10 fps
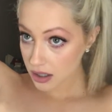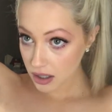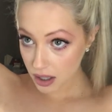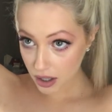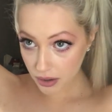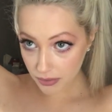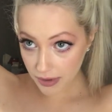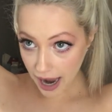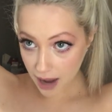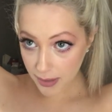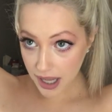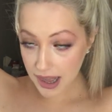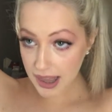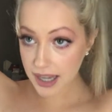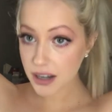to grab a
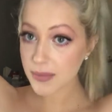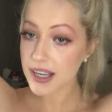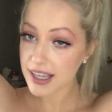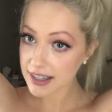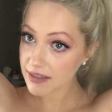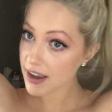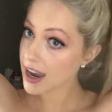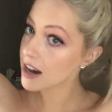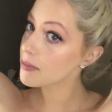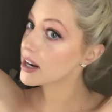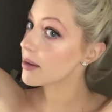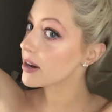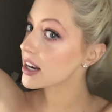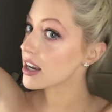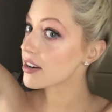little piece of hair, but I'm
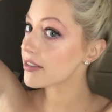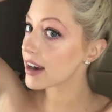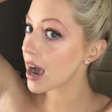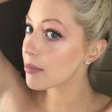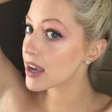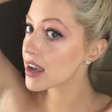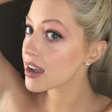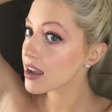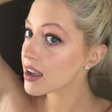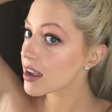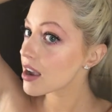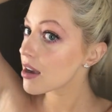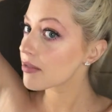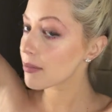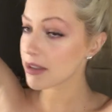gonna grab it
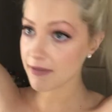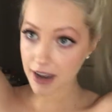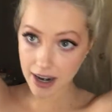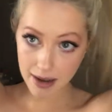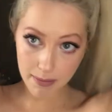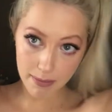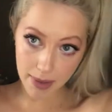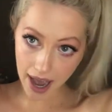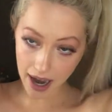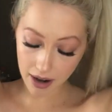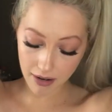from the very back